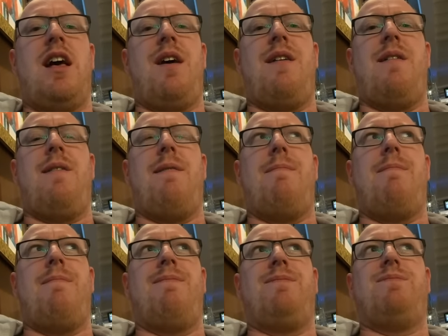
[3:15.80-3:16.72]

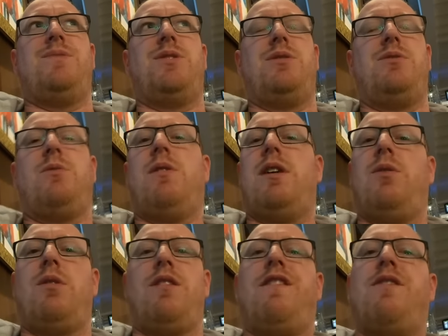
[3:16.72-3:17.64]
Um, so
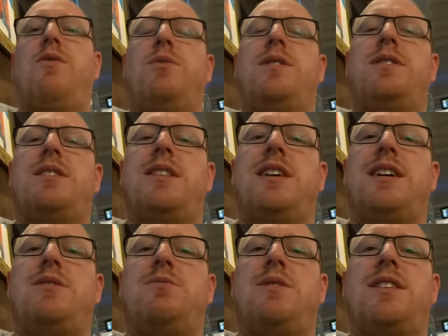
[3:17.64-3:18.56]
quite looking forward to
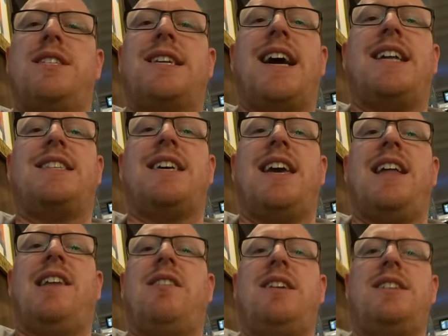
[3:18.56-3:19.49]
that with Scat
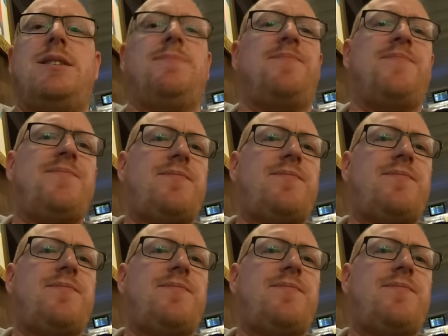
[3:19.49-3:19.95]
Airlines.